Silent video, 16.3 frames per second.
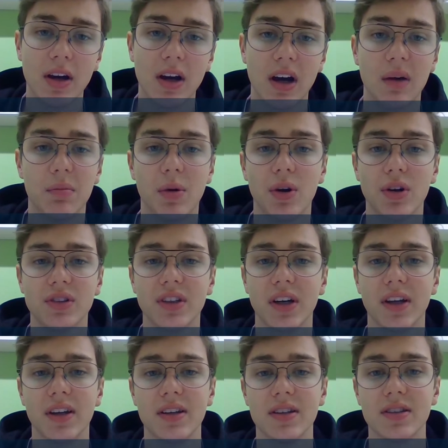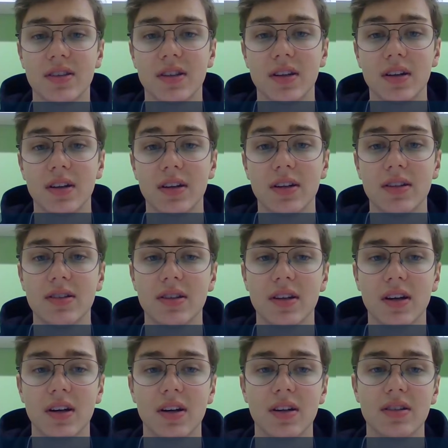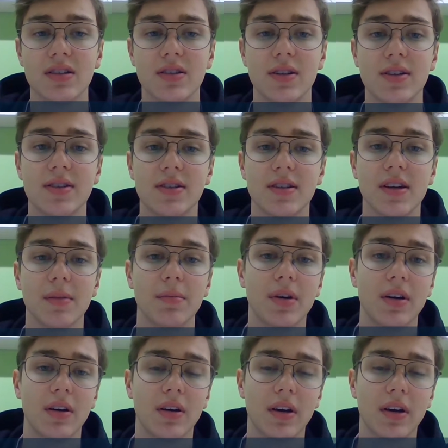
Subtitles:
Apartheid is a system